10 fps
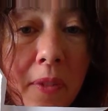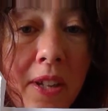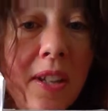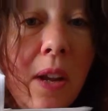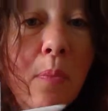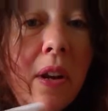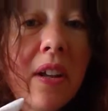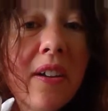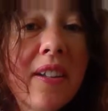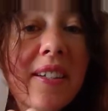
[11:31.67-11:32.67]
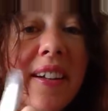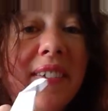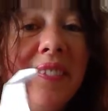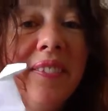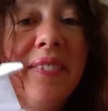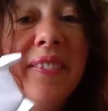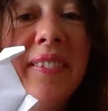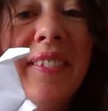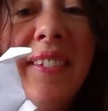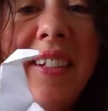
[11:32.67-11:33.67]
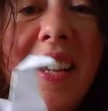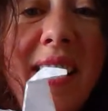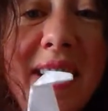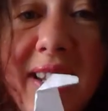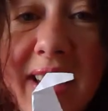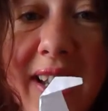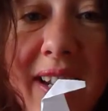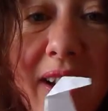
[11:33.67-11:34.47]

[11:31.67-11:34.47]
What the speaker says: It's looking pretty good, isn't it? As I said, it